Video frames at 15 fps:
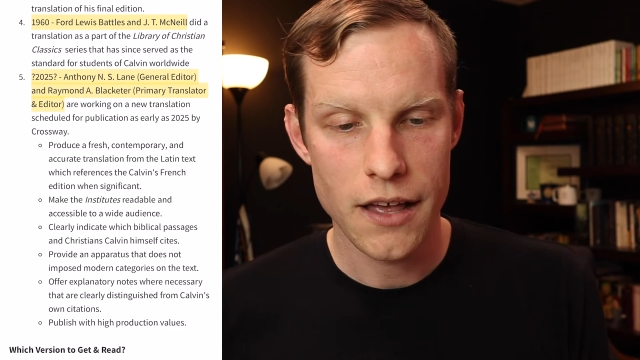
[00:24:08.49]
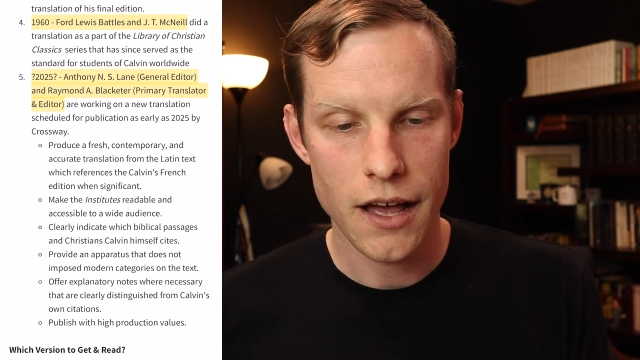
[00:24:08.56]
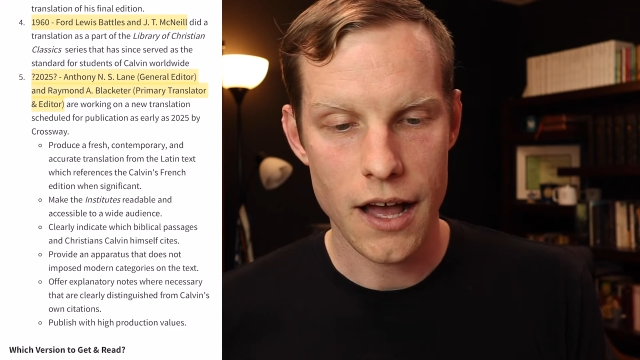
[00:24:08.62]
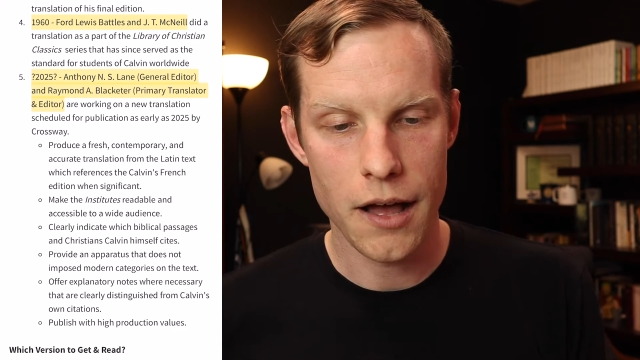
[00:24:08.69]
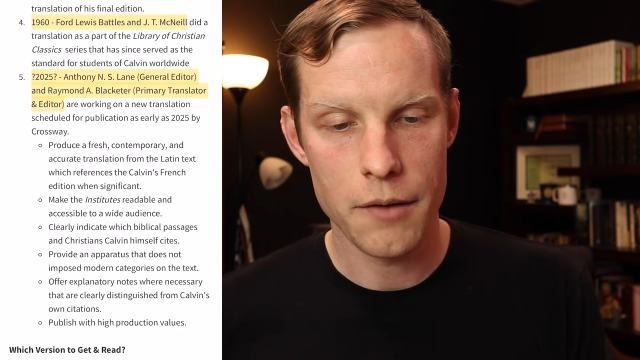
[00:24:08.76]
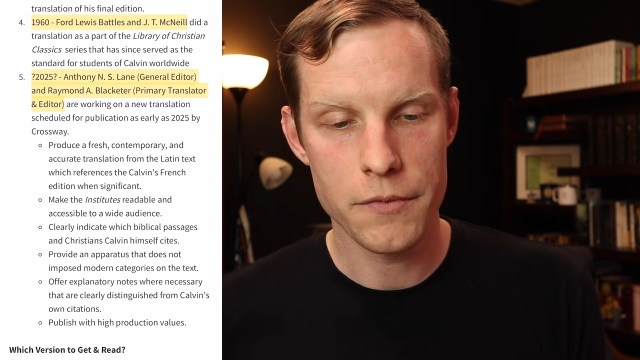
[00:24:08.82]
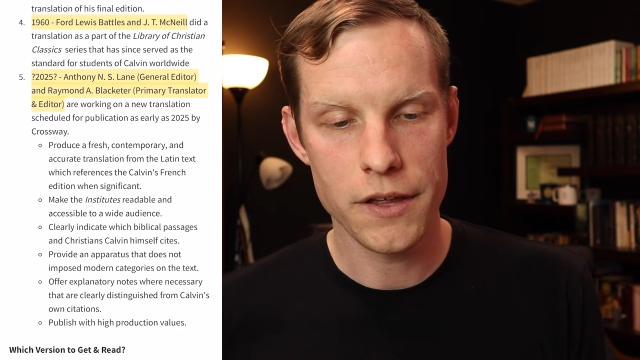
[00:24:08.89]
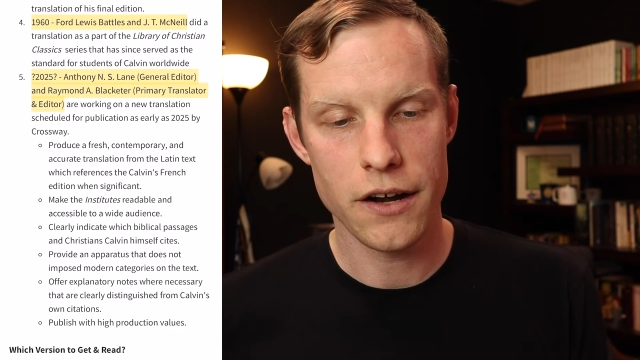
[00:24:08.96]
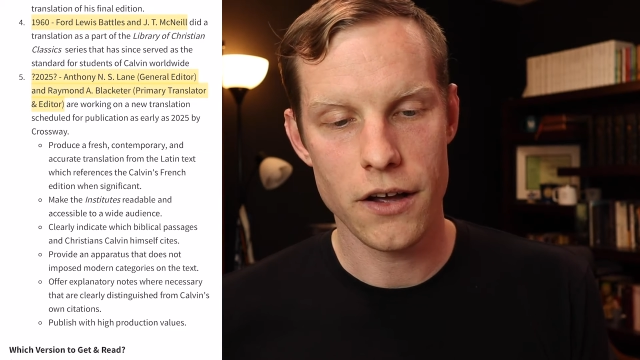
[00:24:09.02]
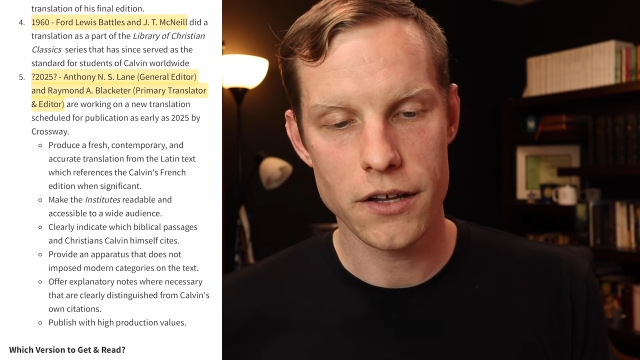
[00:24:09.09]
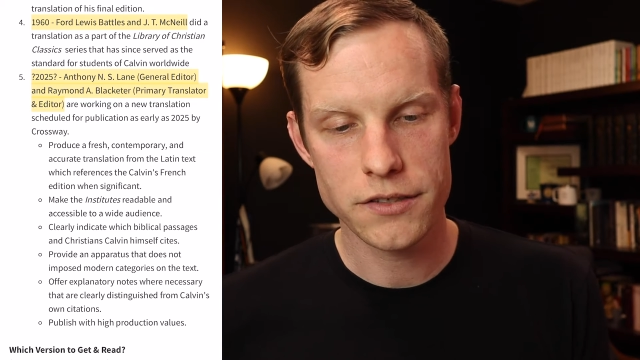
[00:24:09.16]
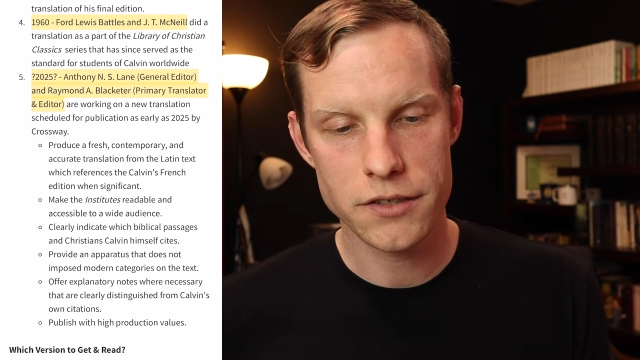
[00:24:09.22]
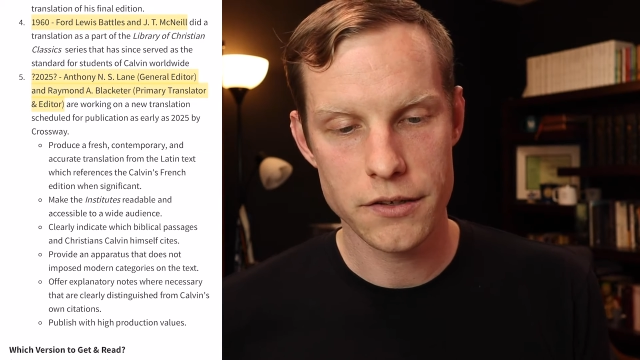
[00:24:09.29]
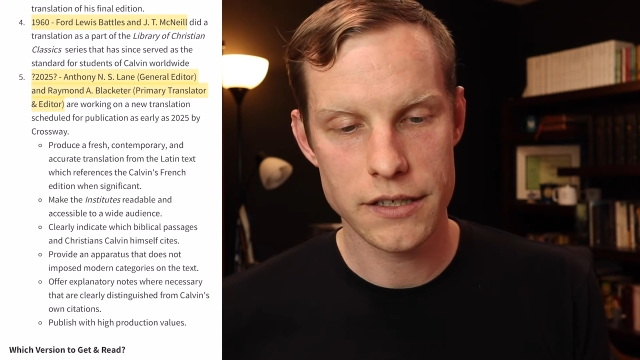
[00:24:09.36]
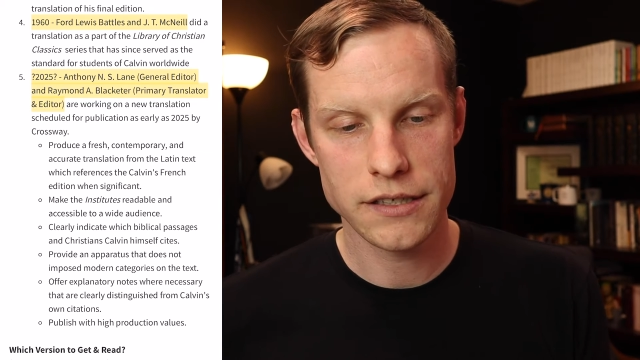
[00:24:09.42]
It
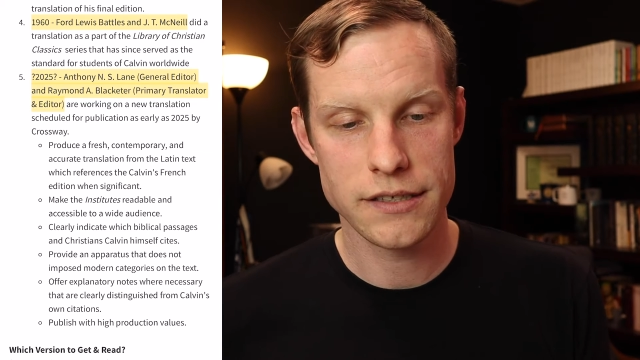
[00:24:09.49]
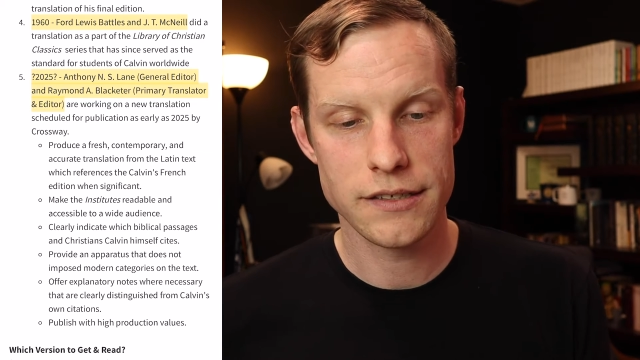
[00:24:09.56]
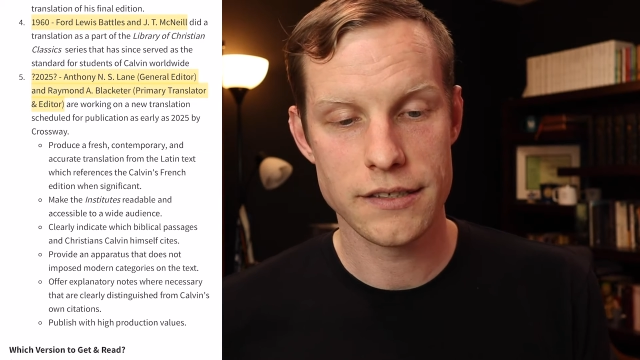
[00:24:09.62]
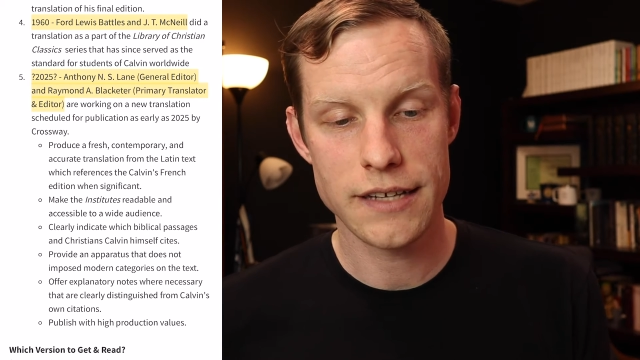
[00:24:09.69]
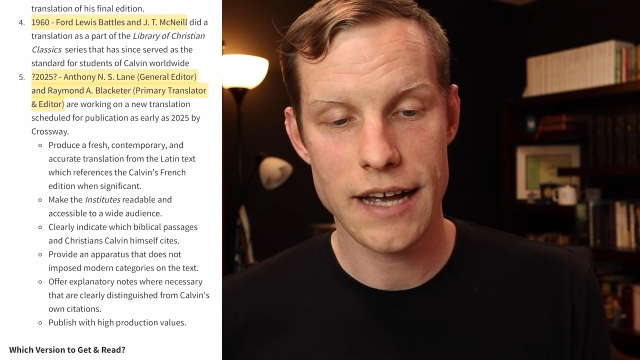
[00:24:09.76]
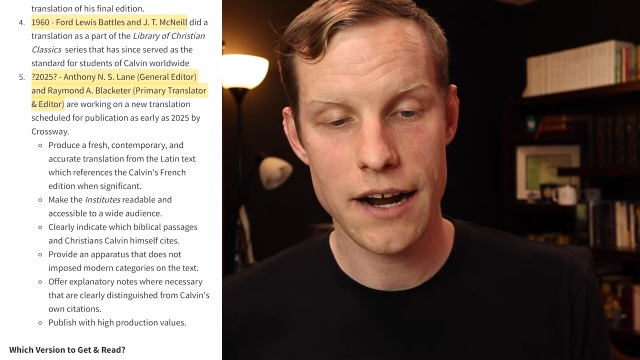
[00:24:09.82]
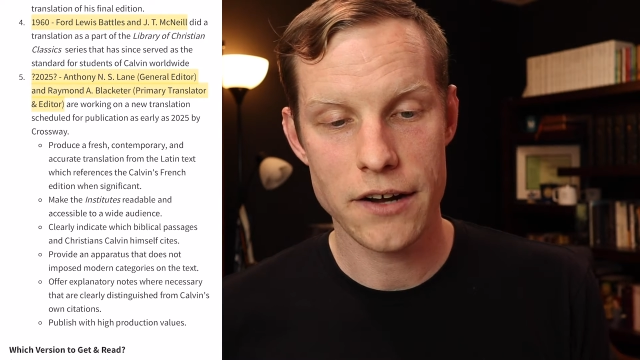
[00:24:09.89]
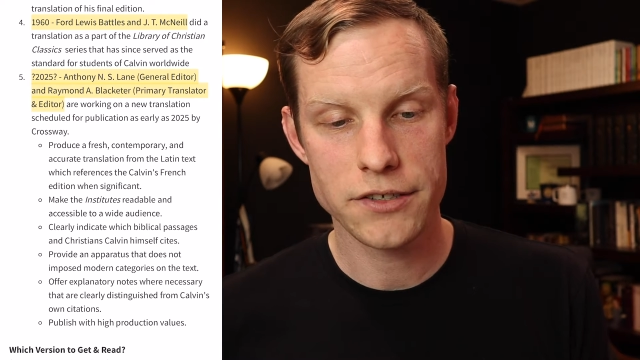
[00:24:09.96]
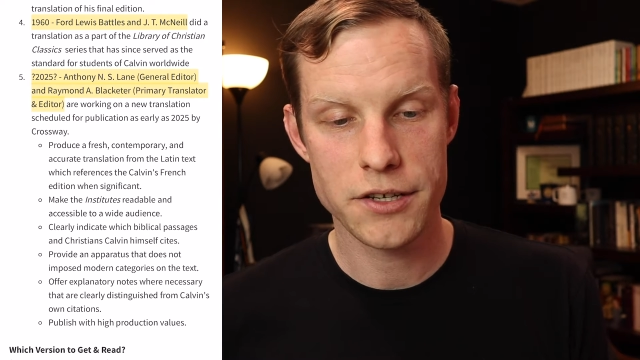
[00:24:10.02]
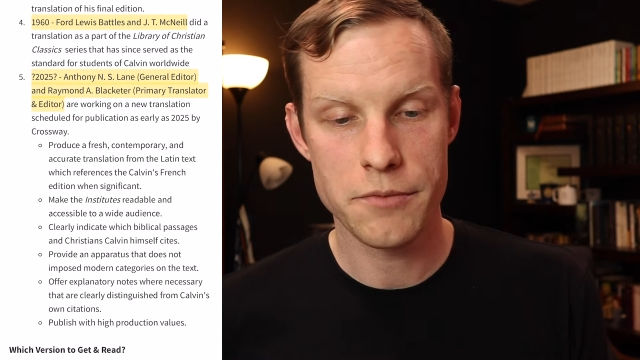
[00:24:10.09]
also desires